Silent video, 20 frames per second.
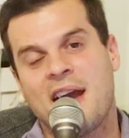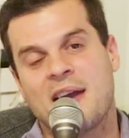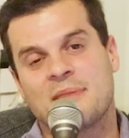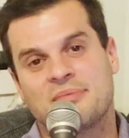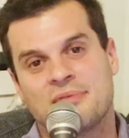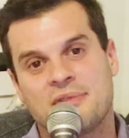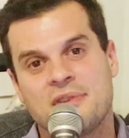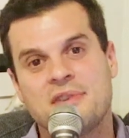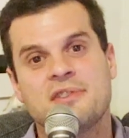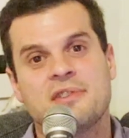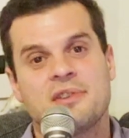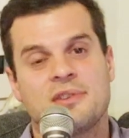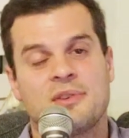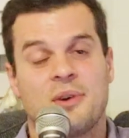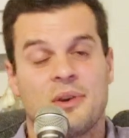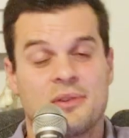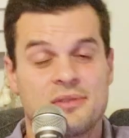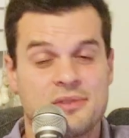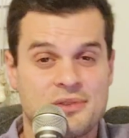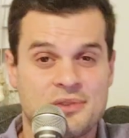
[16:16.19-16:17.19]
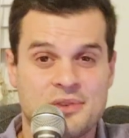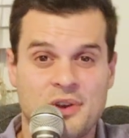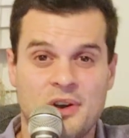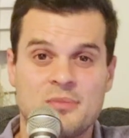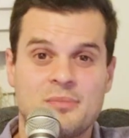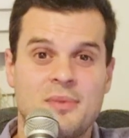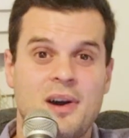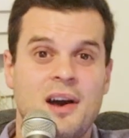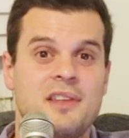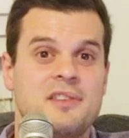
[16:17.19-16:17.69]
I appreciate you all so
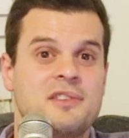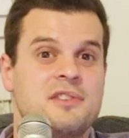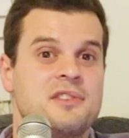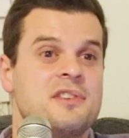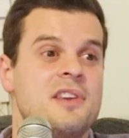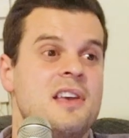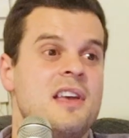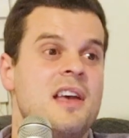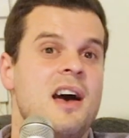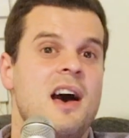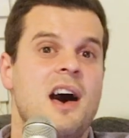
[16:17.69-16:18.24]
much.